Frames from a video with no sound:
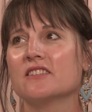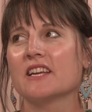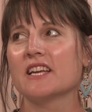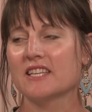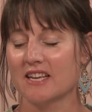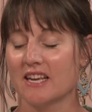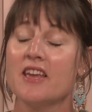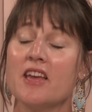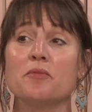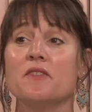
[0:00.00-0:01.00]
it, it
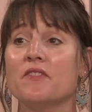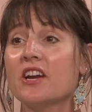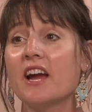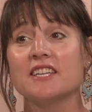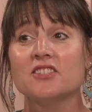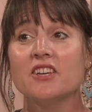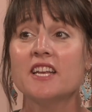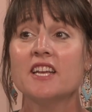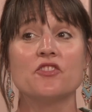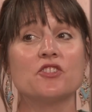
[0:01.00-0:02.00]
can be very
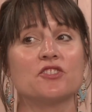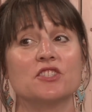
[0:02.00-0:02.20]
isolating and there's